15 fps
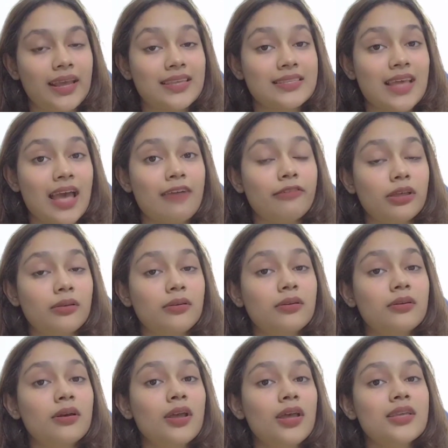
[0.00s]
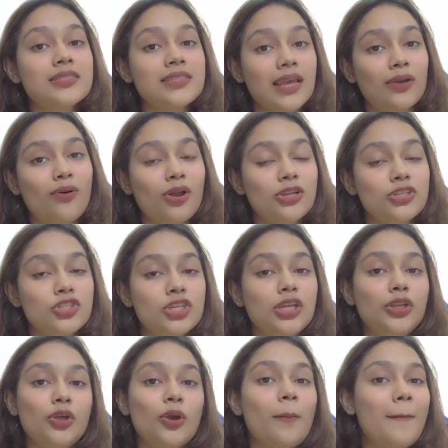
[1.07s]
is having psychology
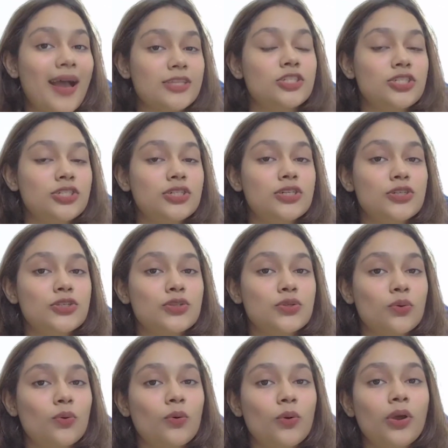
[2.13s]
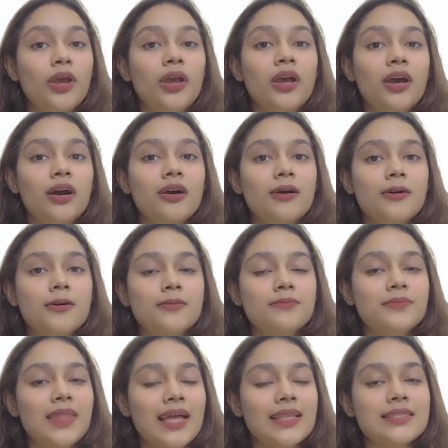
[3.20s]
in your bachelor's, so
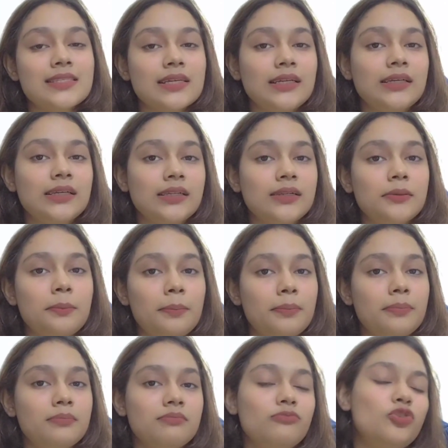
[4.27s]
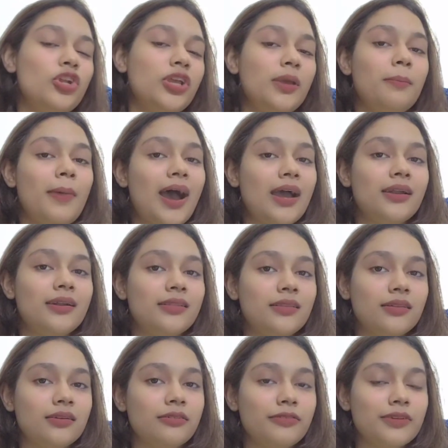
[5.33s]
that's a little tricky part
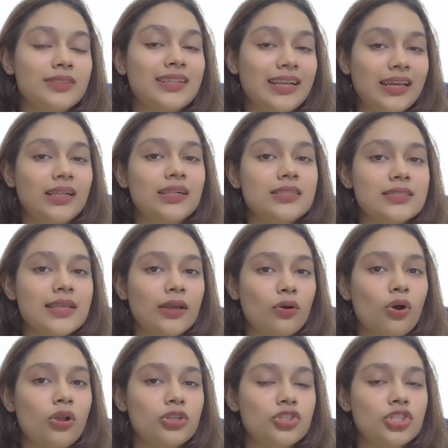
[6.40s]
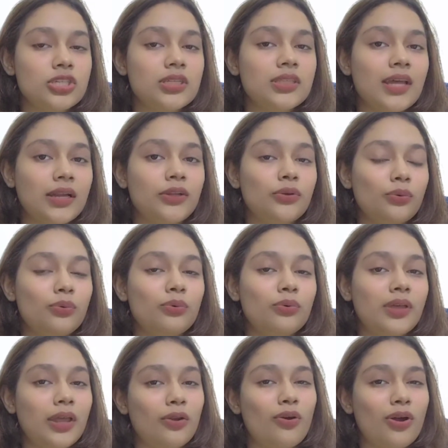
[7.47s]
with clinical psychology that you
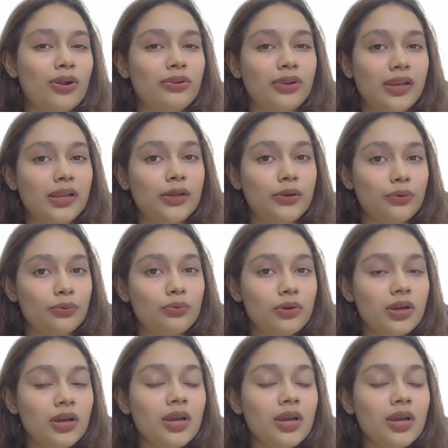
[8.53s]
cannot really do,